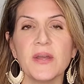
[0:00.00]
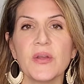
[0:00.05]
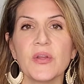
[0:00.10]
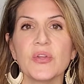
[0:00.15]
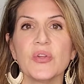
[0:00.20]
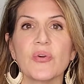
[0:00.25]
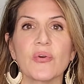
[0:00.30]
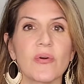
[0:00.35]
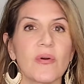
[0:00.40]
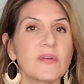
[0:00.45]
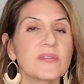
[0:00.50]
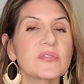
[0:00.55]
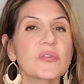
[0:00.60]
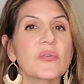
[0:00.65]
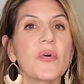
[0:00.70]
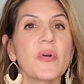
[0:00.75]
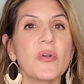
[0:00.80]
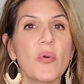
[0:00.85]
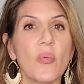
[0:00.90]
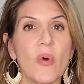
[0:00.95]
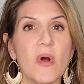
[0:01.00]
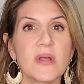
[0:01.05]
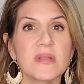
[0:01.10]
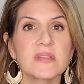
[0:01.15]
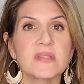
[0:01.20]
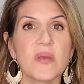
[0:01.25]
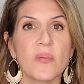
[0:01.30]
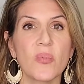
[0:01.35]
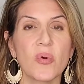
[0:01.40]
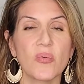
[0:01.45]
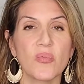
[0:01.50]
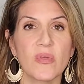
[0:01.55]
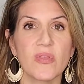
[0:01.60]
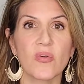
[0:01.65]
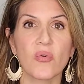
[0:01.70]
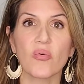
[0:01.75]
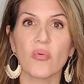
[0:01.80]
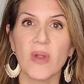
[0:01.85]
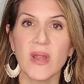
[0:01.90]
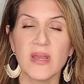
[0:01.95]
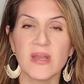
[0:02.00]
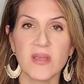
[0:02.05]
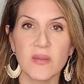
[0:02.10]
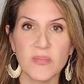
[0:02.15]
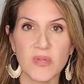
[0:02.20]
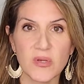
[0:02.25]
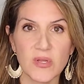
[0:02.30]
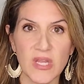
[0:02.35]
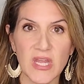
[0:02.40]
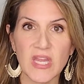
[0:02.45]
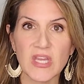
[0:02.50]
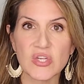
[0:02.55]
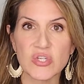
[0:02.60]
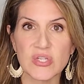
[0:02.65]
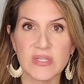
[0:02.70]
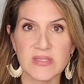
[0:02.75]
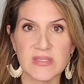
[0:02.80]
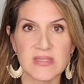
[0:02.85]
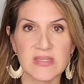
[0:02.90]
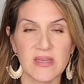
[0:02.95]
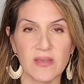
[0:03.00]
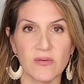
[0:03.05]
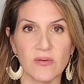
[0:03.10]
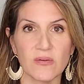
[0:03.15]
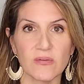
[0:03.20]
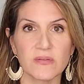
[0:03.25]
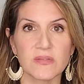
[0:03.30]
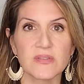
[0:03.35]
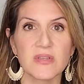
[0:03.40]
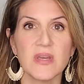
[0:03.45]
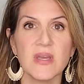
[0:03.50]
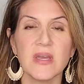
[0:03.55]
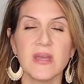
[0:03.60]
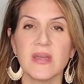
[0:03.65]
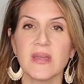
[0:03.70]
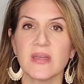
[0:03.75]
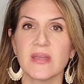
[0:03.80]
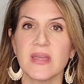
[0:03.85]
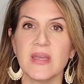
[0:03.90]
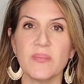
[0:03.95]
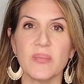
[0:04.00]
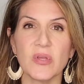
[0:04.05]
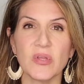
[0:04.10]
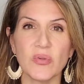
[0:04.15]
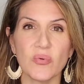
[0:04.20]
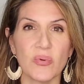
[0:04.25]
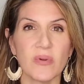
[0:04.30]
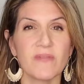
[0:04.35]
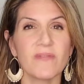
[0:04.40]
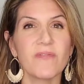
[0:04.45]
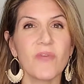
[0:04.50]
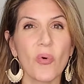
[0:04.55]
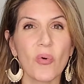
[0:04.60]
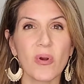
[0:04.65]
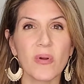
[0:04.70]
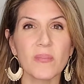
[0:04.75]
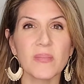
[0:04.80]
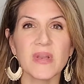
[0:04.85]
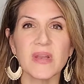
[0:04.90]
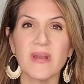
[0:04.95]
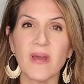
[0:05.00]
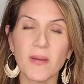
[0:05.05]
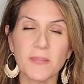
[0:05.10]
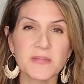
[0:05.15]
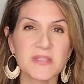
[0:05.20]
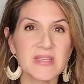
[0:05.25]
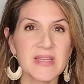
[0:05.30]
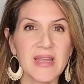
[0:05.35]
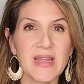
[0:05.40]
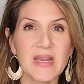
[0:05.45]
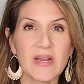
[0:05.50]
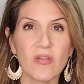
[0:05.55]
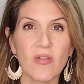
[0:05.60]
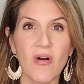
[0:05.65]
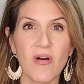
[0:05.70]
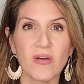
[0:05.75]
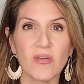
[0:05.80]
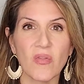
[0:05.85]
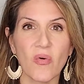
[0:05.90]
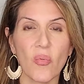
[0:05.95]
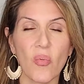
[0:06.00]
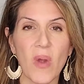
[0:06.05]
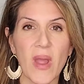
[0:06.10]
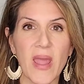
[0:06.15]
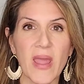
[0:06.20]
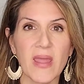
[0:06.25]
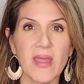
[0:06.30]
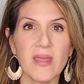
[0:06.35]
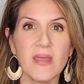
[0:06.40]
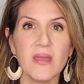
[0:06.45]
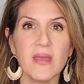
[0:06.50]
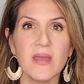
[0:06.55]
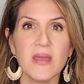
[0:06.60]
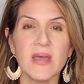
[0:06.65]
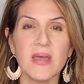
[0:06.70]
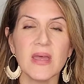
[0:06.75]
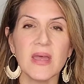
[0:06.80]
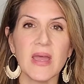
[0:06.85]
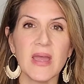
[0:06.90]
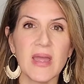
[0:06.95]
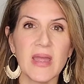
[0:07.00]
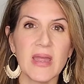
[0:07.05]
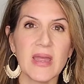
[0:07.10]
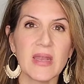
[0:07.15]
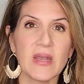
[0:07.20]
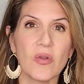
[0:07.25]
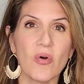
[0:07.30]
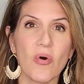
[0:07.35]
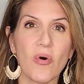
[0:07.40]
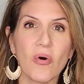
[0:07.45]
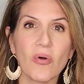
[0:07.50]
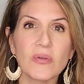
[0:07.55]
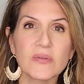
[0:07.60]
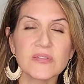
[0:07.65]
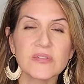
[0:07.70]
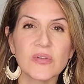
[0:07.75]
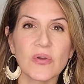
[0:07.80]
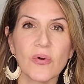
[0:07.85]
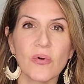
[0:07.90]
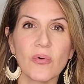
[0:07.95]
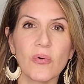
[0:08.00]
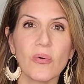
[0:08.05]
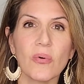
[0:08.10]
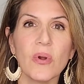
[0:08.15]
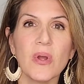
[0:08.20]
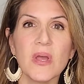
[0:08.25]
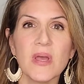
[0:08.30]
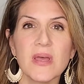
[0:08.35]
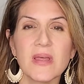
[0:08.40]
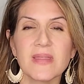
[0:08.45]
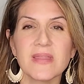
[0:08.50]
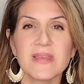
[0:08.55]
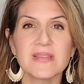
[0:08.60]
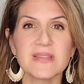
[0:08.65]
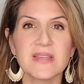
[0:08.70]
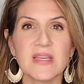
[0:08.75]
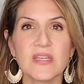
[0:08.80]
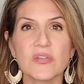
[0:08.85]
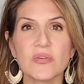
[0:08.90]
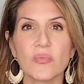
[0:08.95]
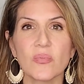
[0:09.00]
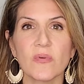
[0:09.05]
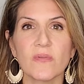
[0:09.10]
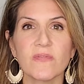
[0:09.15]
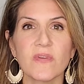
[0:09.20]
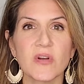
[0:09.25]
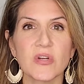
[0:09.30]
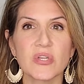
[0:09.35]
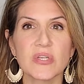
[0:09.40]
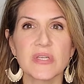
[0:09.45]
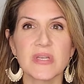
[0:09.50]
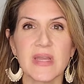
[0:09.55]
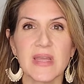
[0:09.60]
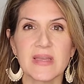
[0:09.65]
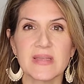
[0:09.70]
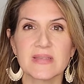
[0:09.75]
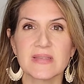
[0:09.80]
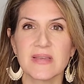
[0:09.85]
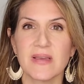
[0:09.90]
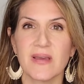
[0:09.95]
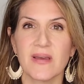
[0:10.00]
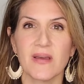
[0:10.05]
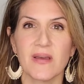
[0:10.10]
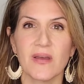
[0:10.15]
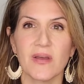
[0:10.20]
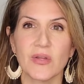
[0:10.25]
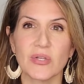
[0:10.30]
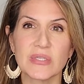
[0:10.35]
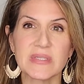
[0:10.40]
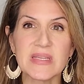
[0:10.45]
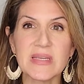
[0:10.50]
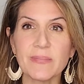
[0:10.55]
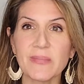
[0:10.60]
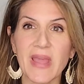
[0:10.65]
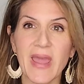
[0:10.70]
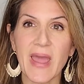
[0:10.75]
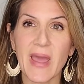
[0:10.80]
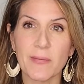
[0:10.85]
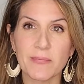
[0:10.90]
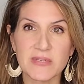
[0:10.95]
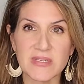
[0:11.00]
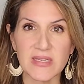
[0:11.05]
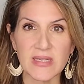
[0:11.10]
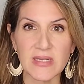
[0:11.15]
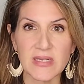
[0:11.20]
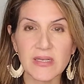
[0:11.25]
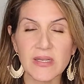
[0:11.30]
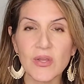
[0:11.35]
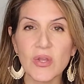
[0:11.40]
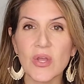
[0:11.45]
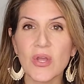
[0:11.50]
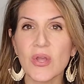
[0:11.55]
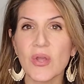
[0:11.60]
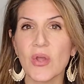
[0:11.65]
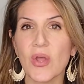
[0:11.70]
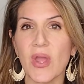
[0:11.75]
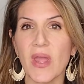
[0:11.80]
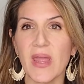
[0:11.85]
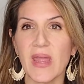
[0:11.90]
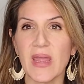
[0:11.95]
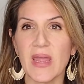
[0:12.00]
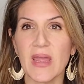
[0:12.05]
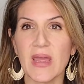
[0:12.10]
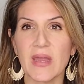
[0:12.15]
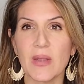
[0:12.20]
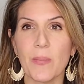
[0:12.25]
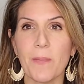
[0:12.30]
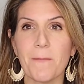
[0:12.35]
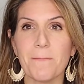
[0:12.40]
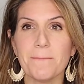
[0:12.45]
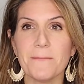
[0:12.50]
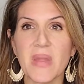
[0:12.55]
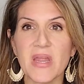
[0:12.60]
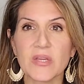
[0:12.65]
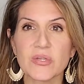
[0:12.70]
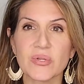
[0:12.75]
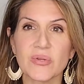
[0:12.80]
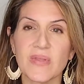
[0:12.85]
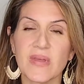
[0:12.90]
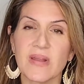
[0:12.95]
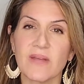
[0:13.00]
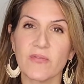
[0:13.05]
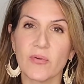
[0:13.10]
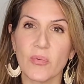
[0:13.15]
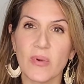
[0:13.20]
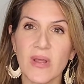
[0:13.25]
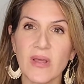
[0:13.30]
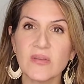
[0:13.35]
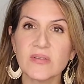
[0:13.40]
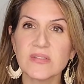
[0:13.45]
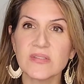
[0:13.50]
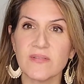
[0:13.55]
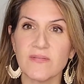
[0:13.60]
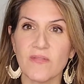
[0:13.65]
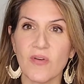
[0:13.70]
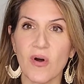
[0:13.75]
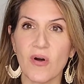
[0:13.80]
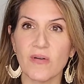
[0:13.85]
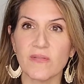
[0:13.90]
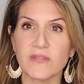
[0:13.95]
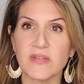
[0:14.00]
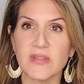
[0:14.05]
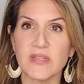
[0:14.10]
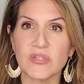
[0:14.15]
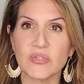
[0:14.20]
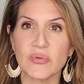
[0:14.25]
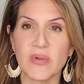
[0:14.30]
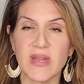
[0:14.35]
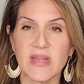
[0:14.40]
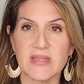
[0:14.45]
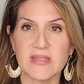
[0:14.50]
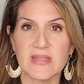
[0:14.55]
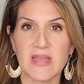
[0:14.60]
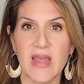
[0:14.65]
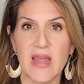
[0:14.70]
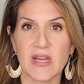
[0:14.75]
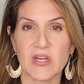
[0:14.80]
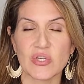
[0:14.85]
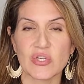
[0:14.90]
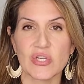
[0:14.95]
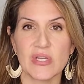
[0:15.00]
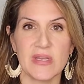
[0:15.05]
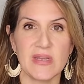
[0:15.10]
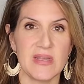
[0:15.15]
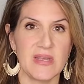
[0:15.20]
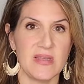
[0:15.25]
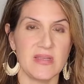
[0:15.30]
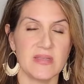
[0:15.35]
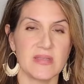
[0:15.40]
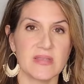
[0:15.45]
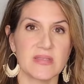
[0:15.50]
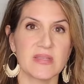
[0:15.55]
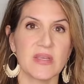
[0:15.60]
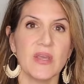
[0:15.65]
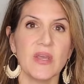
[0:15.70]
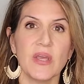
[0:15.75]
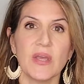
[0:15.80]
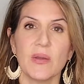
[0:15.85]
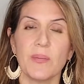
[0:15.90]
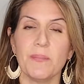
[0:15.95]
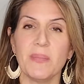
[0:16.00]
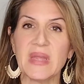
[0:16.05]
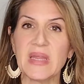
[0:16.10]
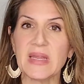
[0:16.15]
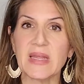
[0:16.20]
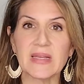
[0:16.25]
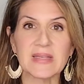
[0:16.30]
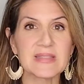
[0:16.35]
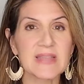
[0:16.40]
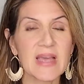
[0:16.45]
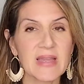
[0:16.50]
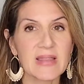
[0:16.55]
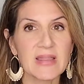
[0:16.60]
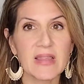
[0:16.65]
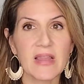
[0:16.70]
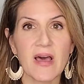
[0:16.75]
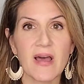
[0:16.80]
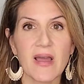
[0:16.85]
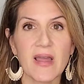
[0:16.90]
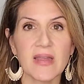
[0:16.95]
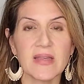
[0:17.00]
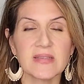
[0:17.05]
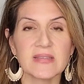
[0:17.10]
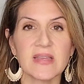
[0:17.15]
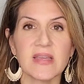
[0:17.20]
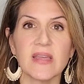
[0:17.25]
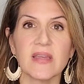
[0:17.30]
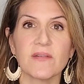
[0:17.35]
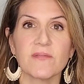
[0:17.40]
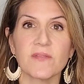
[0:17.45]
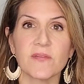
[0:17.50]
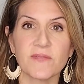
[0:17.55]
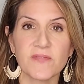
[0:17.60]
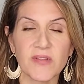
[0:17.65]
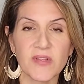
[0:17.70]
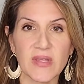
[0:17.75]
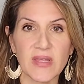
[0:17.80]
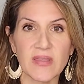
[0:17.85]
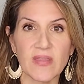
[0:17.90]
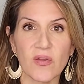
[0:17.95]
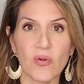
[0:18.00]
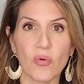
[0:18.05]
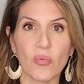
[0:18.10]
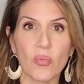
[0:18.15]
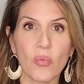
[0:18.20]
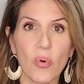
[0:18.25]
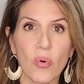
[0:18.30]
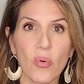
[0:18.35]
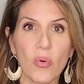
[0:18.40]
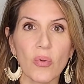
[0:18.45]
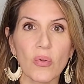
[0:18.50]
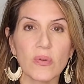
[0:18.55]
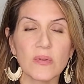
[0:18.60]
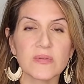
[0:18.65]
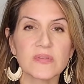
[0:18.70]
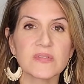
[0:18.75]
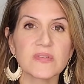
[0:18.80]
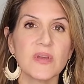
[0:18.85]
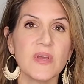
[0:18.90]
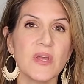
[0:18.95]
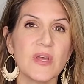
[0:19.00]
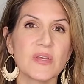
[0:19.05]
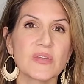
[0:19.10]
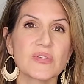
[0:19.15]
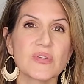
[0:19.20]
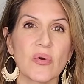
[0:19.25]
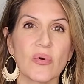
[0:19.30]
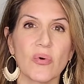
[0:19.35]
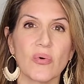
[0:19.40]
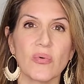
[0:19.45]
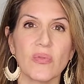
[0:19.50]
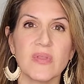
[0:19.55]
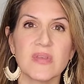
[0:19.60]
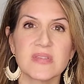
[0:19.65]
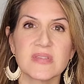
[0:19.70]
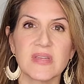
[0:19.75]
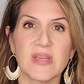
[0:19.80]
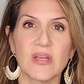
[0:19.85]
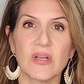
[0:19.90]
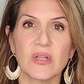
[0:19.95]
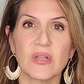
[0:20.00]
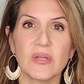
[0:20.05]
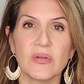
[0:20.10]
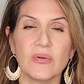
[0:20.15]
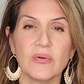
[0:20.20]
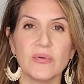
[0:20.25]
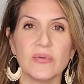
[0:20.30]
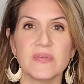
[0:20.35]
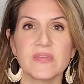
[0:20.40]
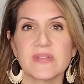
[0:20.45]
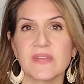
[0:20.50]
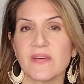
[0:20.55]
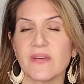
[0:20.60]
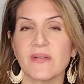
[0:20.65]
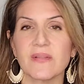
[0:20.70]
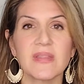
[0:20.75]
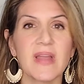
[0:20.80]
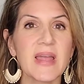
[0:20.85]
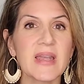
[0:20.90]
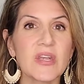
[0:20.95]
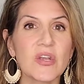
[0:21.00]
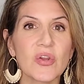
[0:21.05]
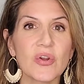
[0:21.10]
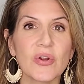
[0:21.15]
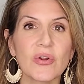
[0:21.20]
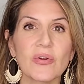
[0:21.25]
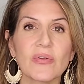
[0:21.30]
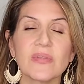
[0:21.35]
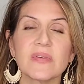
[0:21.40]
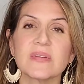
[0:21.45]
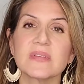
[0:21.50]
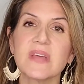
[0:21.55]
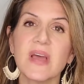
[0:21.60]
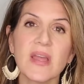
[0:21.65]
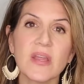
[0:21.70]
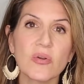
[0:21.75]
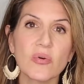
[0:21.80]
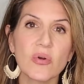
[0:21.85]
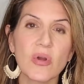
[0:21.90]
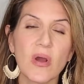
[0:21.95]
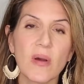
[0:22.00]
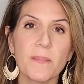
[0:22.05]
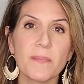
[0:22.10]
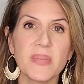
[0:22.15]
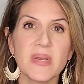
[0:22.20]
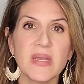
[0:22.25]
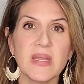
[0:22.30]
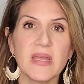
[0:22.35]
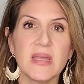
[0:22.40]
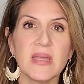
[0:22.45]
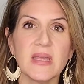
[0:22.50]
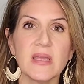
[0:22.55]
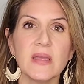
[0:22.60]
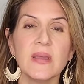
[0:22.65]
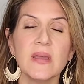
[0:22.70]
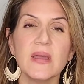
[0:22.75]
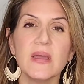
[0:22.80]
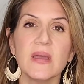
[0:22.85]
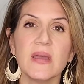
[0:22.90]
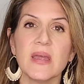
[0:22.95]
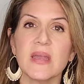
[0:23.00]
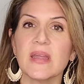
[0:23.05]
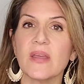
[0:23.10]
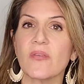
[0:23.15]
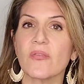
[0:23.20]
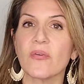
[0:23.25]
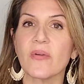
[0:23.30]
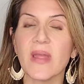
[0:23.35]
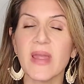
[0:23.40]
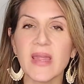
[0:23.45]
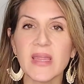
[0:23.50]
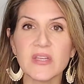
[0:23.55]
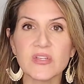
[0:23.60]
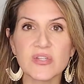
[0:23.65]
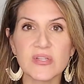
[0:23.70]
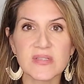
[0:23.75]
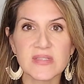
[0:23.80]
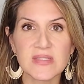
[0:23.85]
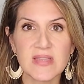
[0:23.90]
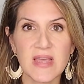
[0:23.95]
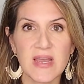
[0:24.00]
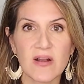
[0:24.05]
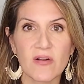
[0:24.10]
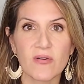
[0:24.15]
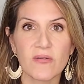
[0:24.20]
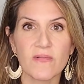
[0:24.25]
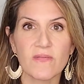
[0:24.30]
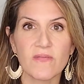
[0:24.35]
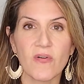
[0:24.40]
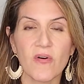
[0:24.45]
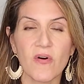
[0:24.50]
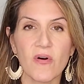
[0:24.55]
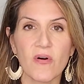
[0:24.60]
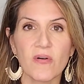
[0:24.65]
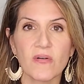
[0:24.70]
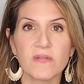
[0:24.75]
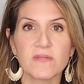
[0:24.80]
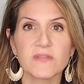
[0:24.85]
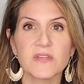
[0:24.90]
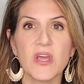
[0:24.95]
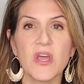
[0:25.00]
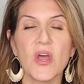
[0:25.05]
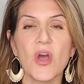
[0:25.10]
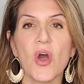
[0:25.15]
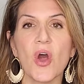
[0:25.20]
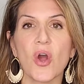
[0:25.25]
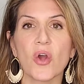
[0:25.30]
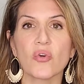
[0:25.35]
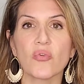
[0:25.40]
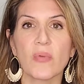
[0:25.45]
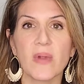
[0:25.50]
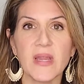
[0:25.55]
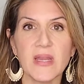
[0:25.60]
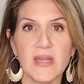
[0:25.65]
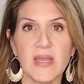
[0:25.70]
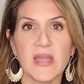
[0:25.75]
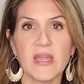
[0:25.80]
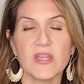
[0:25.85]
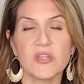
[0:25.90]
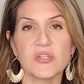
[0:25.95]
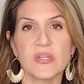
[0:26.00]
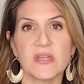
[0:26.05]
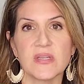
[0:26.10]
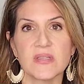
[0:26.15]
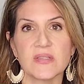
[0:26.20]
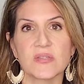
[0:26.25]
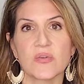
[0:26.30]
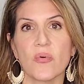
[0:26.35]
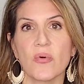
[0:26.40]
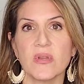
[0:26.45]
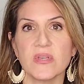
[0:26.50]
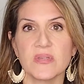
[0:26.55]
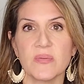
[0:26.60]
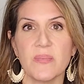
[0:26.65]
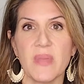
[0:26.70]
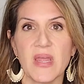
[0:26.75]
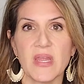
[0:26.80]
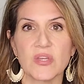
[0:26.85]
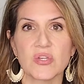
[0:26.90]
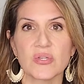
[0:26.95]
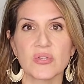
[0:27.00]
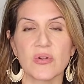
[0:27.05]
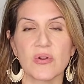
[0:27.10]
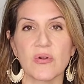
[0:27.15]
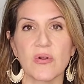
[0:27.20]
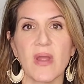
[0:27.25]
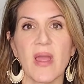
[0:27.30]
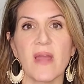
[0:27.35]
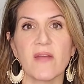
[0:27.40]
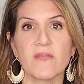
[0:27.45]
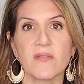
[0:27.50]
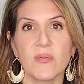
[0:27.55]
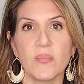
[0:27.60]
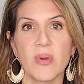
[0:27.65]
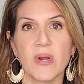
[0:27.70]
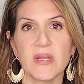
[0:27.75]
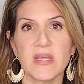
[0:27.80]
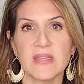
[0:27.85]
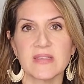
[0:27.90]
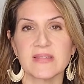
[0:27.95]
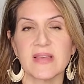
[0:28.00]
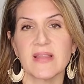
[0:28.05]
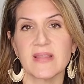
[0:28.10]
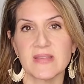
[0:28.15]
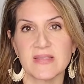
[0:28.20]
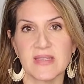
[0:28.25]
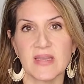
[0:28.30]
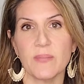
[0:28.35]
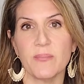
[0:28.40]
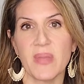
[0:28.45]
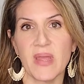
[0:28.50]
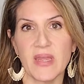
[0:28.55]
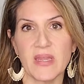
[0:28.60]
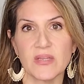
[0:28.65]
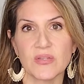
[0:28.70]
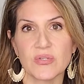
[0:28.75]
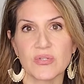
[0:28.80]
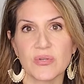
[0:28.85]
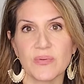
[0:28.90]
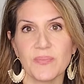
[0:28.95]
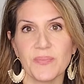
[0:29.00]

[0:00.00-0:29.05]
You're also going to want someone with great communication skills, keeping you informed and up to date along the way. And also, this agent will function as a team captain and make sure that everyone else involved in the transaction is meeting deadlines and fulfilling their roles. So this includes the lender, the title company, any other agents that are involved. A great agent is going to make sure everybody is on the same page.